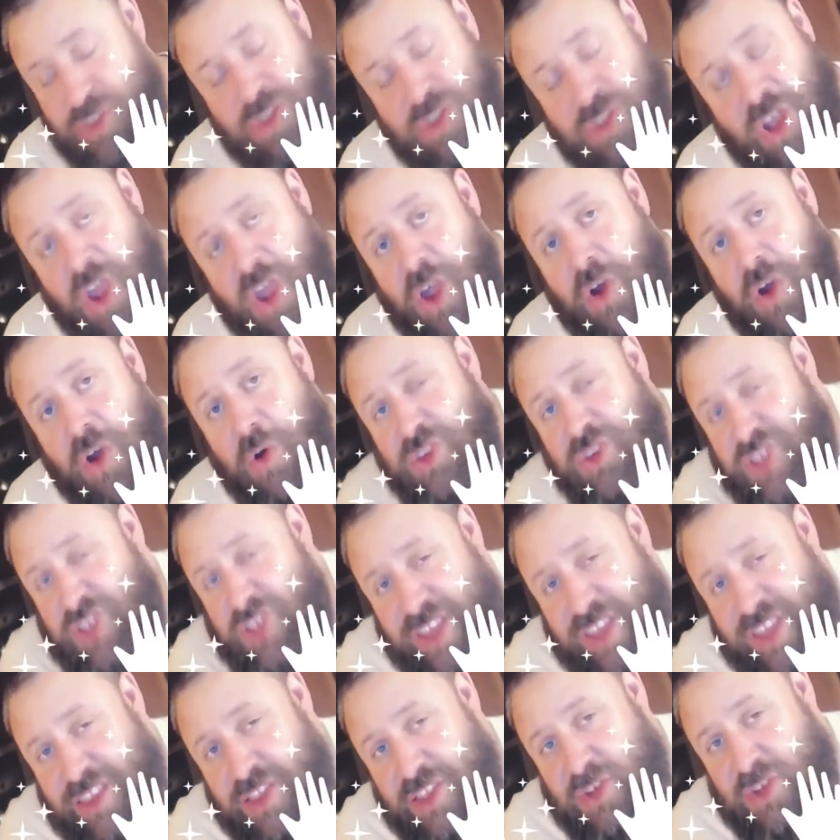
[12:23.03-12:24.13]
you touch
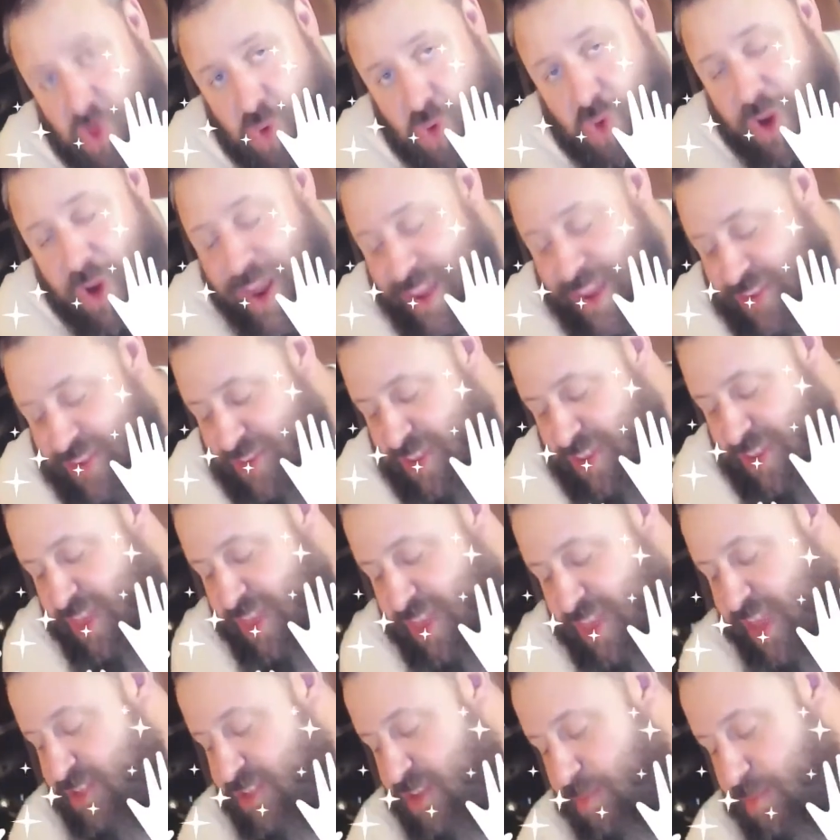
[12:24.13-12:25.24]
them,
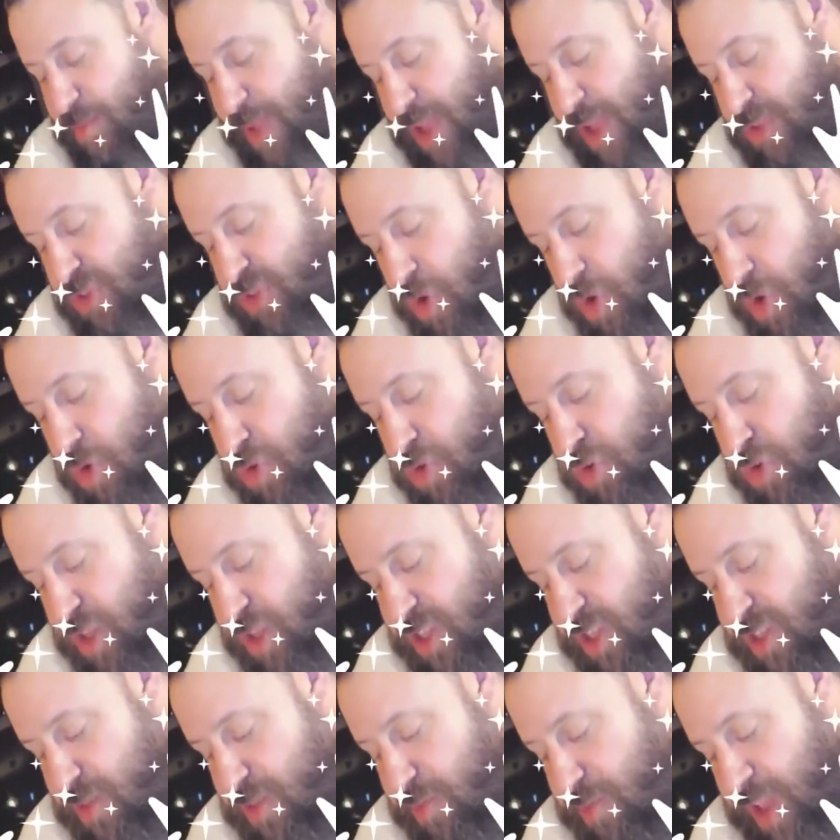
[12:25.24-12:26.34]
I know people
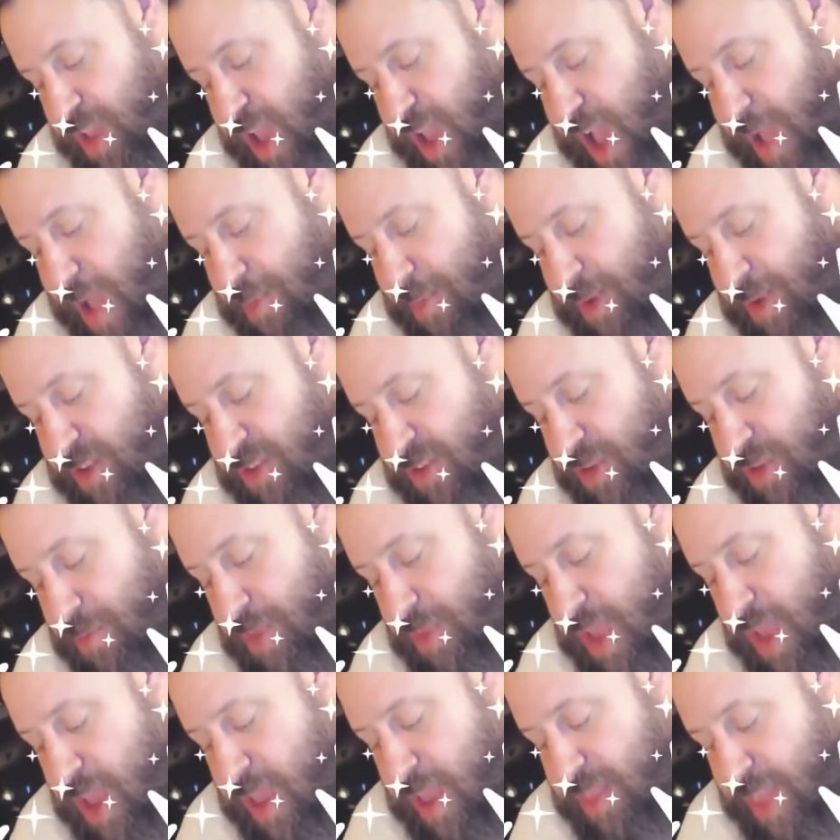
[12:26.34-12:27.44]
that are going to rip
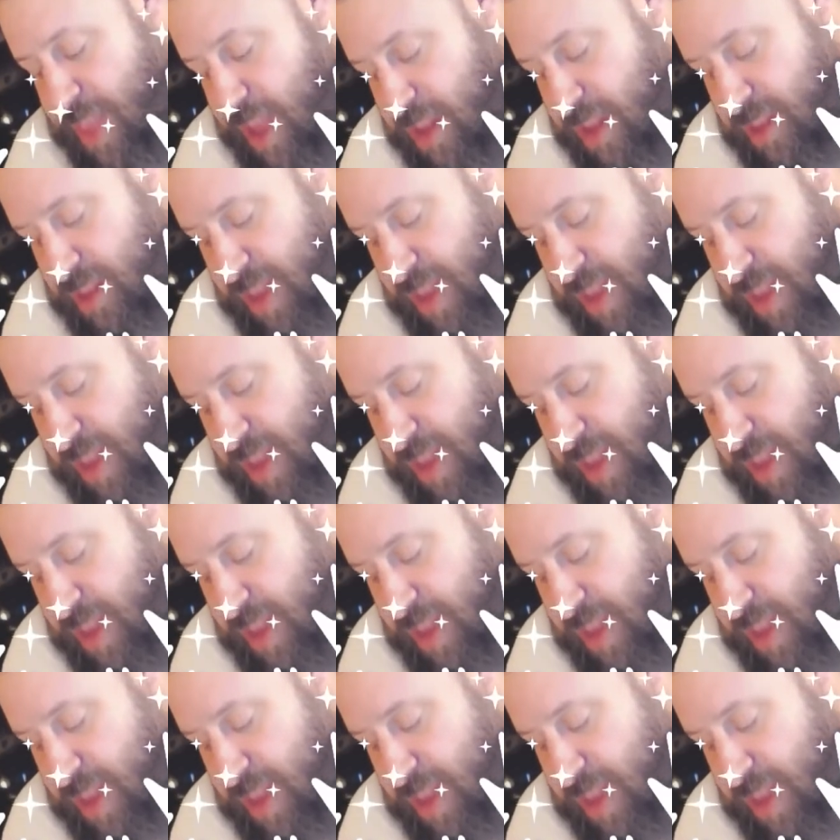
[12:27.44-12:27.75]
you